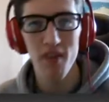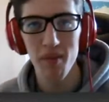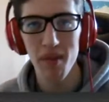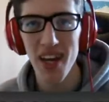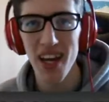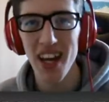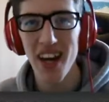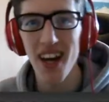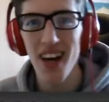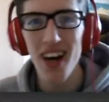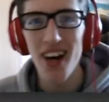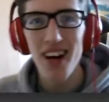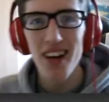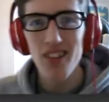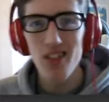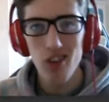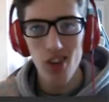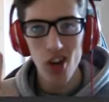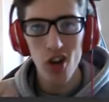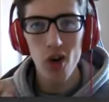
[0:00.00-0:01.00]
for me.
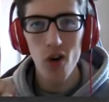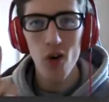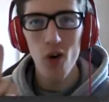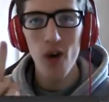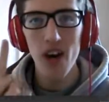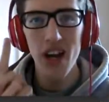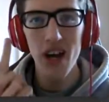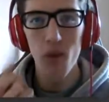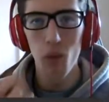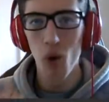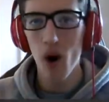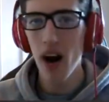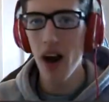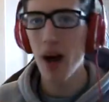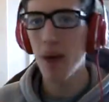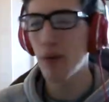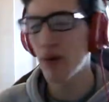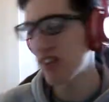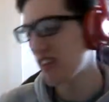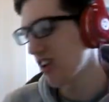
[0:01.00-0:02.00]
2-in-1
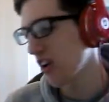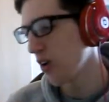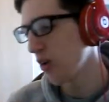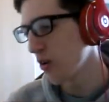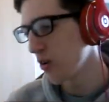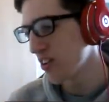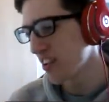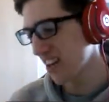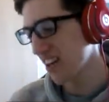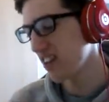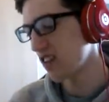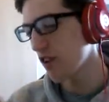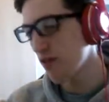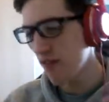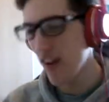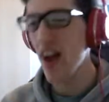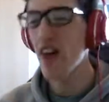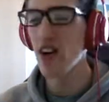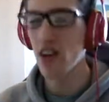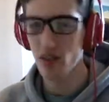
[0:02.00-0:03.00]
episode is a
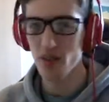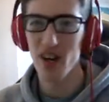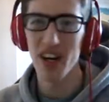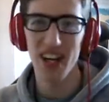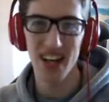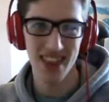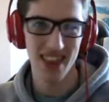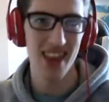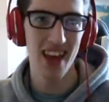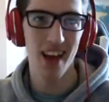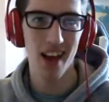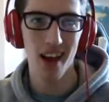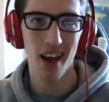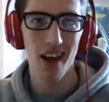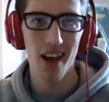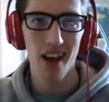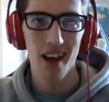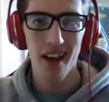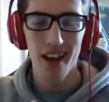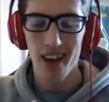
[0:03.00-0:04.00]
very rare thing.
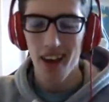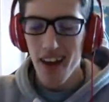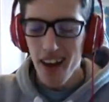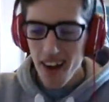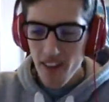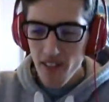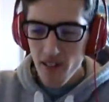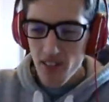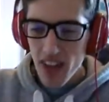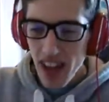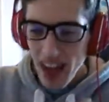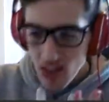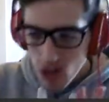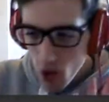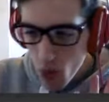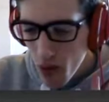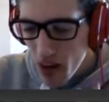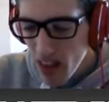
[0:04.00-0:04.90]
And to